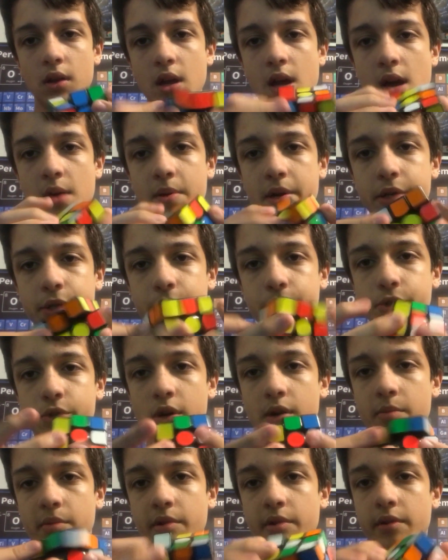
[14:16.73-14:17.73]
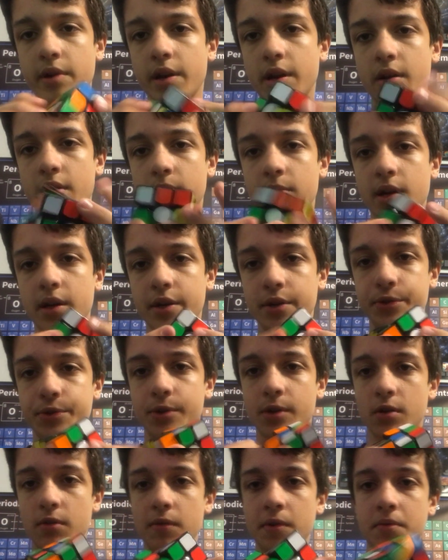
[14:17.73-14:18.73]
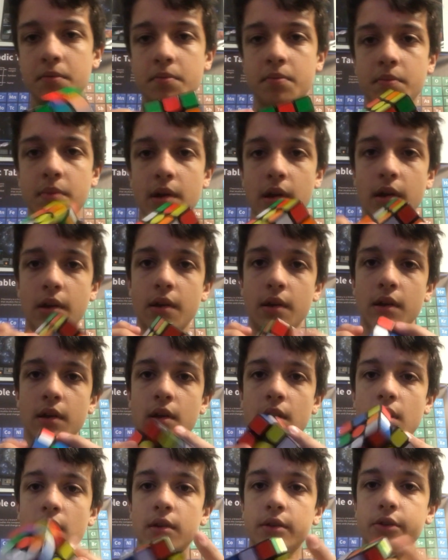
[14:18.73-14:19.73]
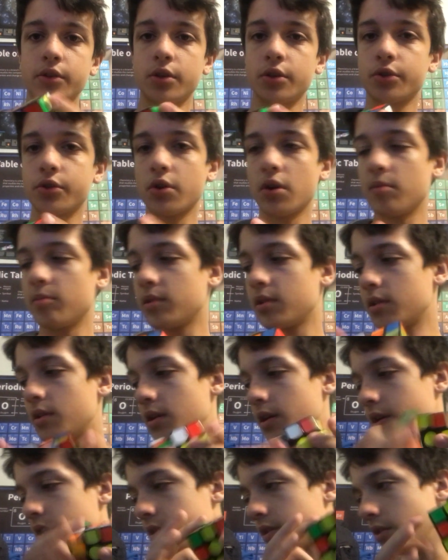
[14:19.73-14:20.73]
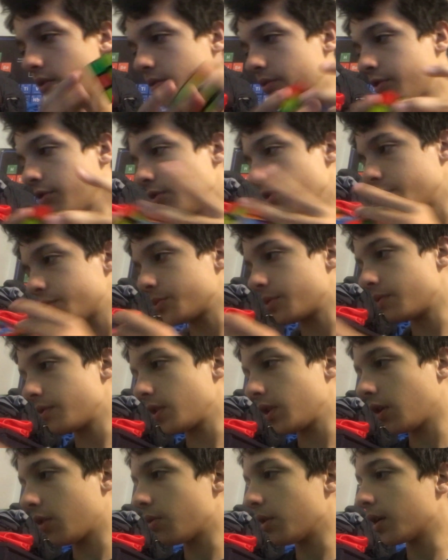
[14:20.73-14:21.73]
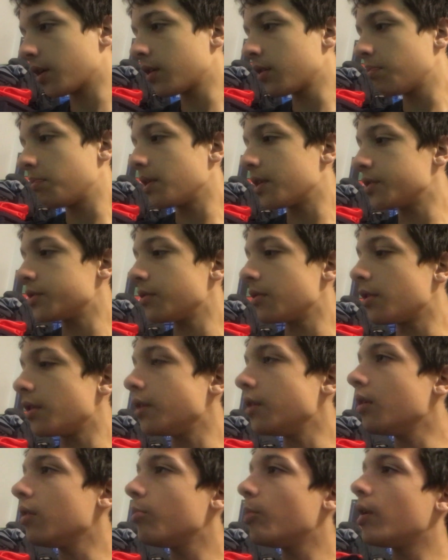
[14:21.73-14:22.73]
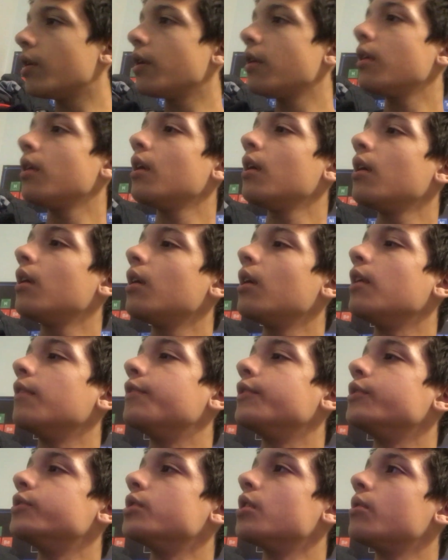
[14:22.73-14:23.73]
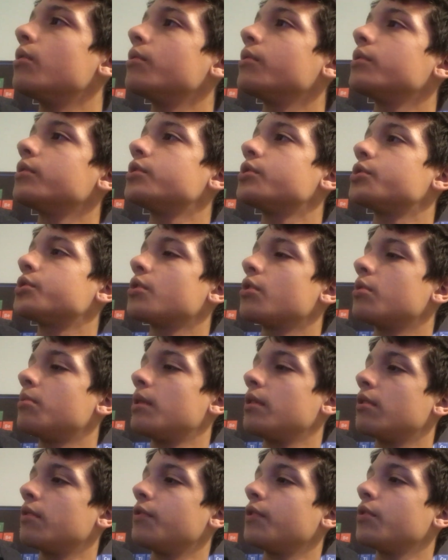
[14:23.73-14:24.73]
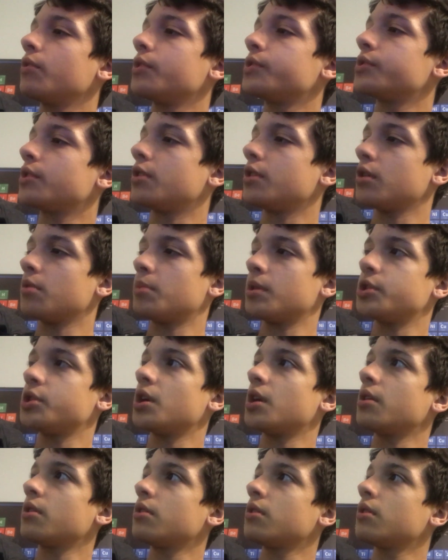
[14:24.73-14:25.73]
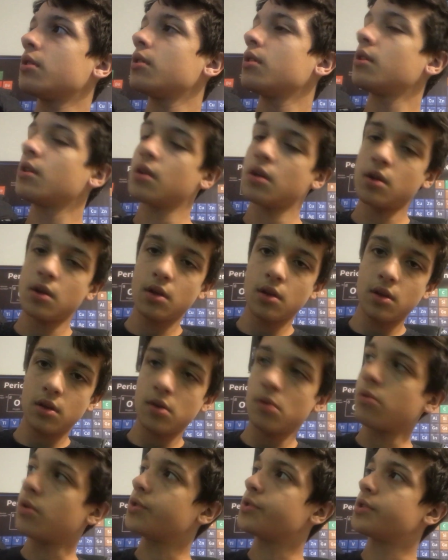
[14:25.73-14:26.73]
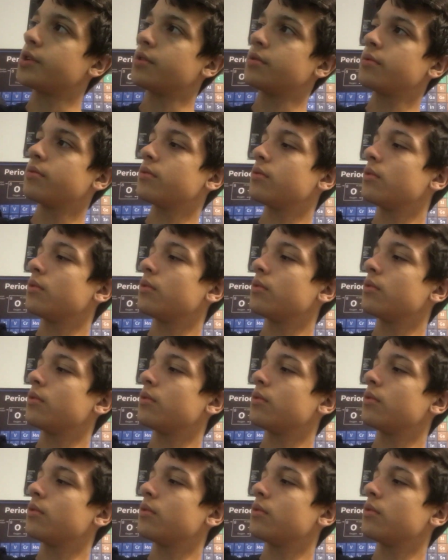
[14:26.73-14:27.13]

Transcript: Yeah, I might as well scramble it right now. I'm not going to solve it, but I'm just going to scramble it. I'm going to go through this one really quick because you already know about it. If you don't, just go to my review that's already on my channel. Where's it?